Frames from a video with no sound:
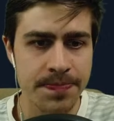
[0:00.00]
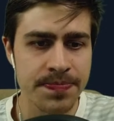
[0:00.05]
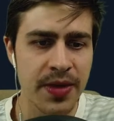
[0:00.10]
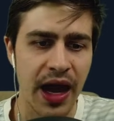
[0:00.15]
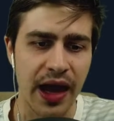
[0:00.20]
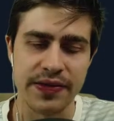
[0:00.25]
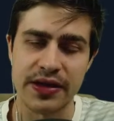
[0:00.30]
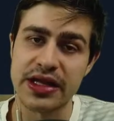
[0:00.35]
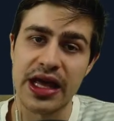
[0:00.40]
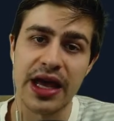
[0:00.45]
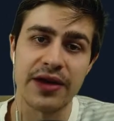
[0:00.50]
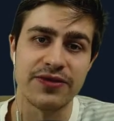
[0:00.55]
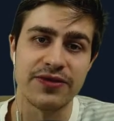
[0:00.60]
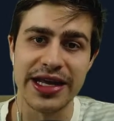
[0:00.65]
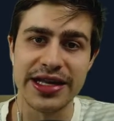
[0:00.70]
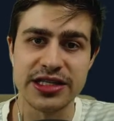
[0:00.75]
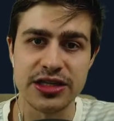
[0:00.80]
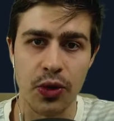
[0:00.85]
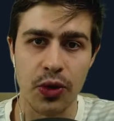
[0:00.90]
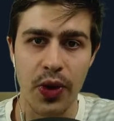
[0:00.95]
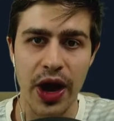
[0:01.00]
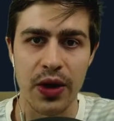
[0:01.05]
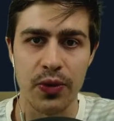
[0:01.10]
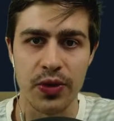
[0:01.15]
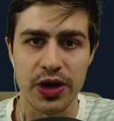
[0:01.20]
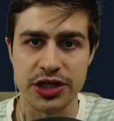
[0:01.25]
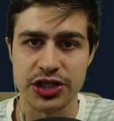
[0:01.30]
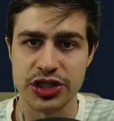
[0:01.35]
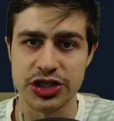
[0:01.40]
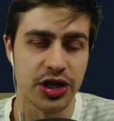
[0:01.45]
And then they have Leeds away,
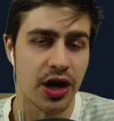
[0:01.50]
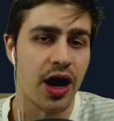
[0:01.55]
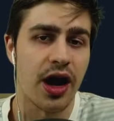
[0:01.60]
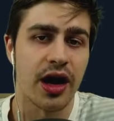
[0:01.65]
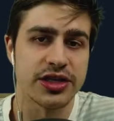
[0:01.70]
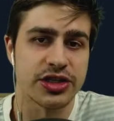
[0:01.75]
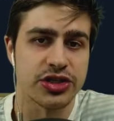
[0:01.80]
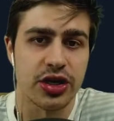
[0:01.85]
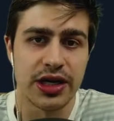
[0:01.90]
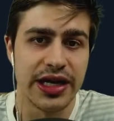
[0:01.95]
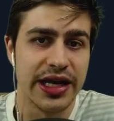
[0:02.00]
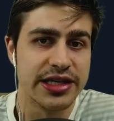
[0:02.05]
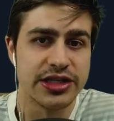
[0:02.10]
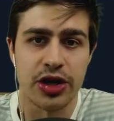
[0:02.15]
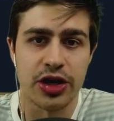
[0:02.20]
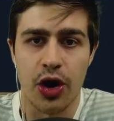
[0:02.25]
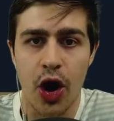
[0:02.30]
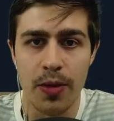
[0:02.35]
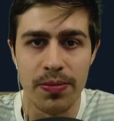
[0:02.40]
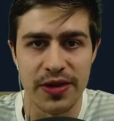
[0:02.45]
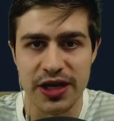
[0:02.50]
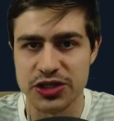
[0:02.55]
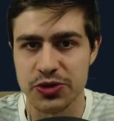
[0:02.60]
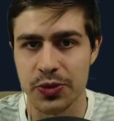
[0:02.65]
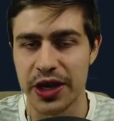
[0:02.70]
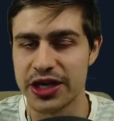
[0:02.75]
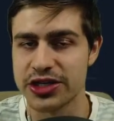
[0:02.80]
which Zaha's Leeds at home this week.